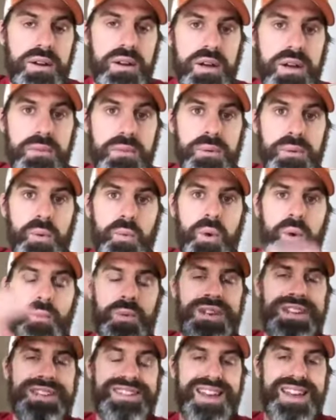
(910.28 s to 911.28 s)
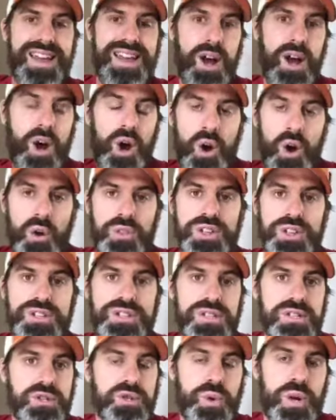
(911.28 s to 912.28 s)
But when we say, oh, this
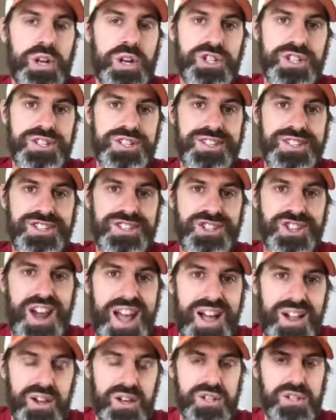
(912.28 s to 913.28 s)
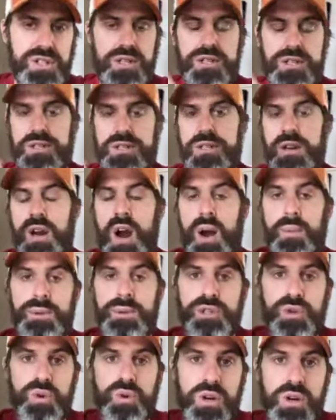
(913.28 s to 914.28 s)
situation is a challenge, this is an
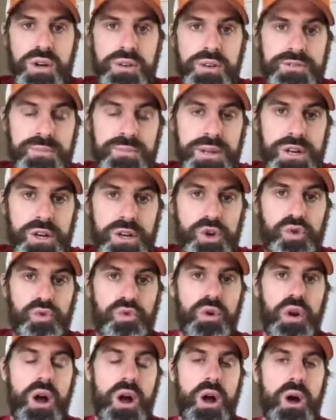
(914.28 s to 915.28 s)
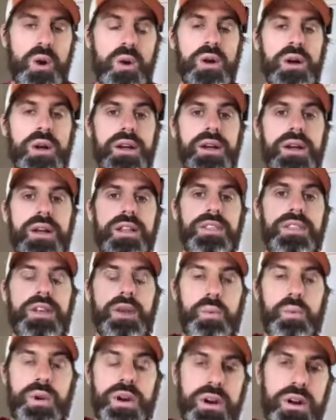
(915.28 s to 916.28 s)
opportunity for me to grow,
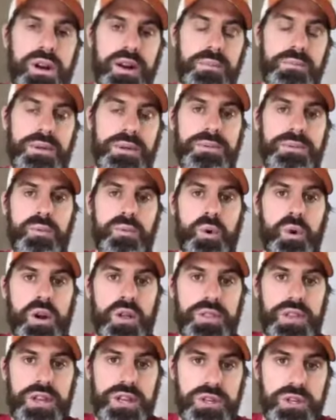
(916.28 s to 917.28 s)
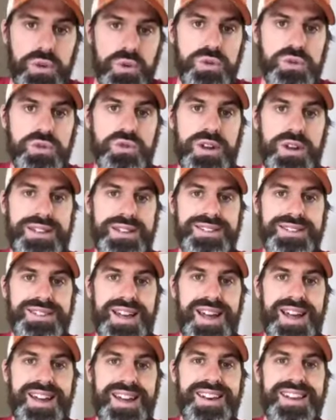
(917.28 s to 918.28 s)
then we are going to be more on the eustress
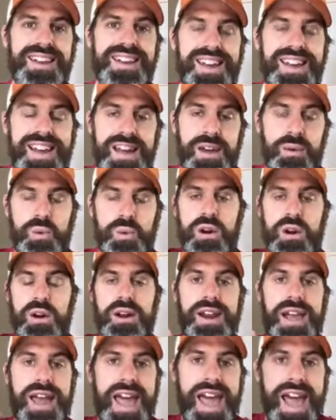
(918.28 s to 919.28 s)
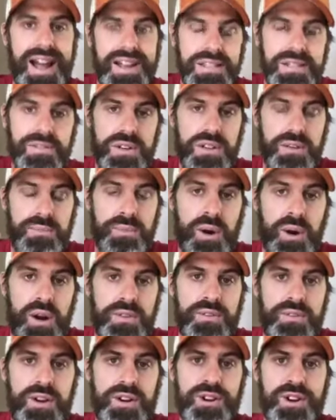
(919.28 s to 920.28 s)
side, and we are going to activate the part
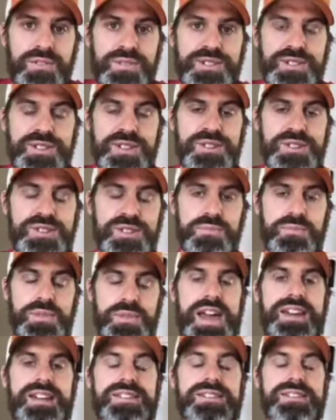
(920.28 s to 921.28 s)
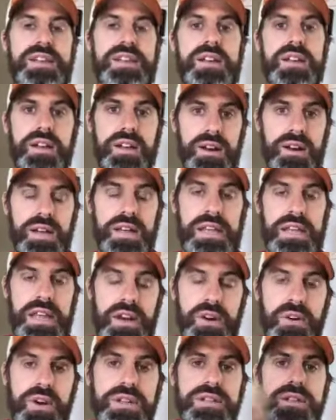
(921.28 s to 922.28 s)
of our nervous system that is going to
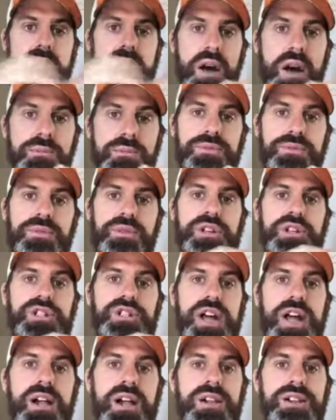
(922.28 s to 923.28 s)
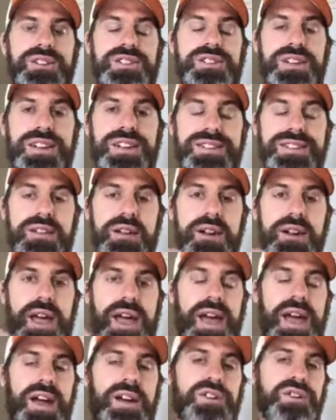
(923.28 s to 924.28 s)
gear us up for a challenge and is going to
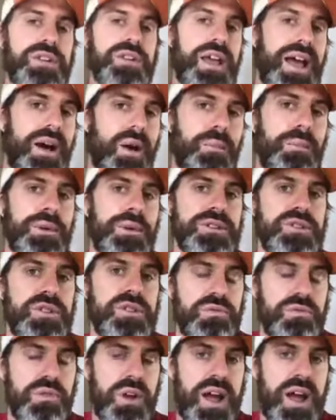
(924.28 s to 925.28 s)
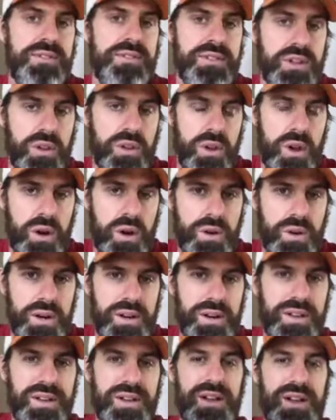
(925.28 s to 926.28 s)
actually help us thrive in the long run.
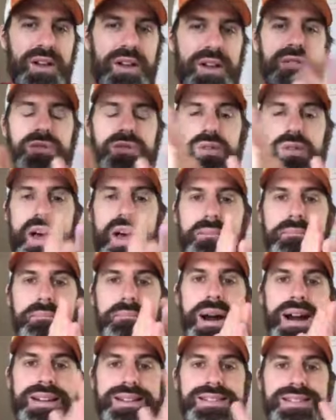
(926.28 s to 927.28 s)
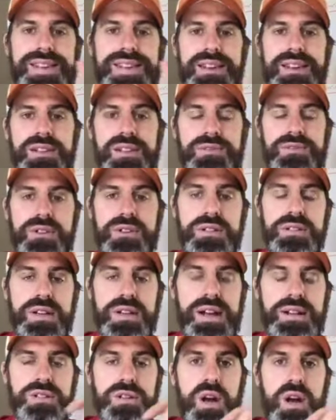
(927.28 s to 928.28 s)
So that mindset difference, and
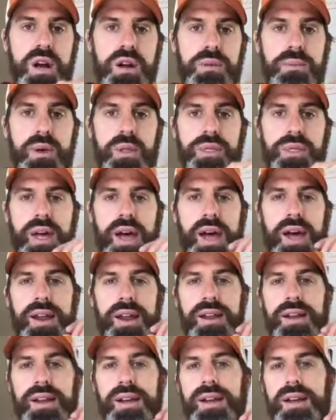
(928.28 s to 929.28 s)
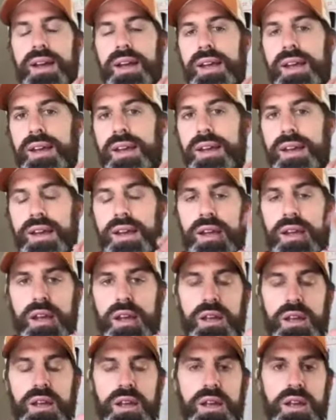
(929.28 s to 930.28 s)
I talk about that
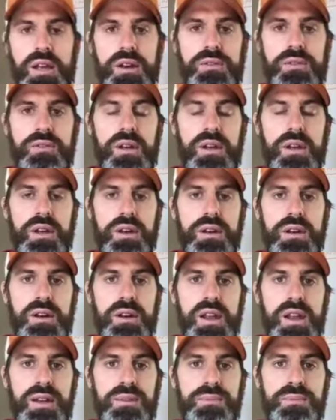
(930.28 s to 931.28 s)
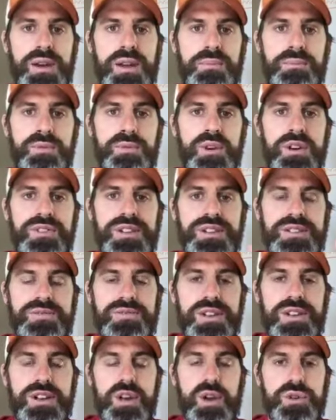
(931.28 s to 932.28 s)
in previous
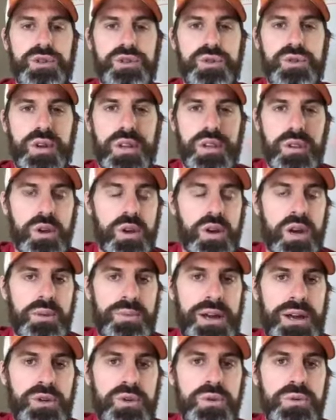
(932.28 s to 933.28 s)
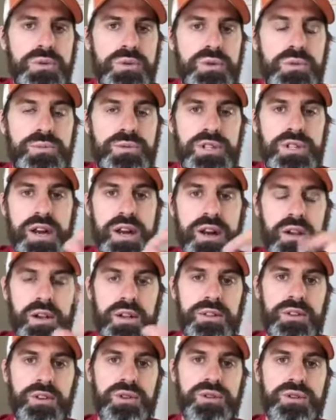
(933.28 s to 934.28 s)
videos. You can look on my YouTube channel,
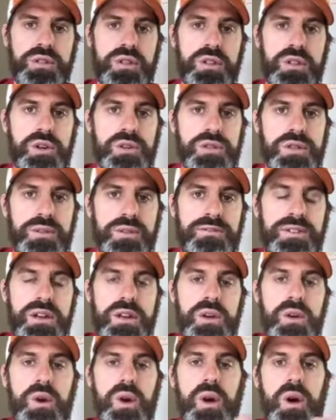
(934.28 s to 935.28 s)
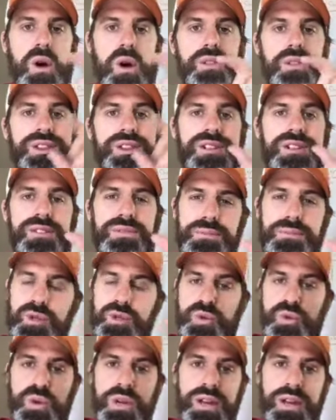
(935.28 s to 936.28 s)
and there's a video called The Difference
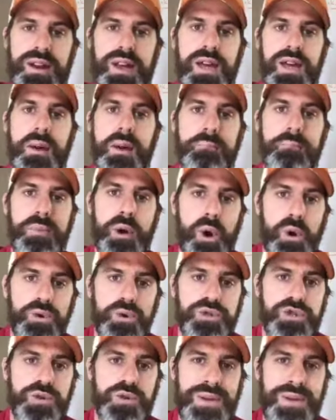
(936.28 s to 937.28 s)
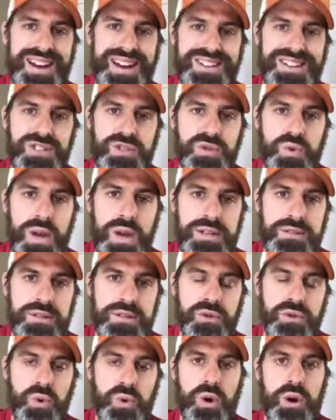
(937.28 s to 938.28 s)
Between Post-Traumatic Stress
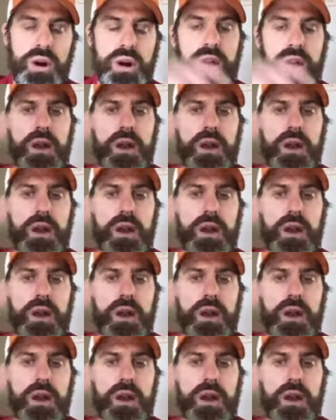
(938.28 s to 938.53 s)
Disorder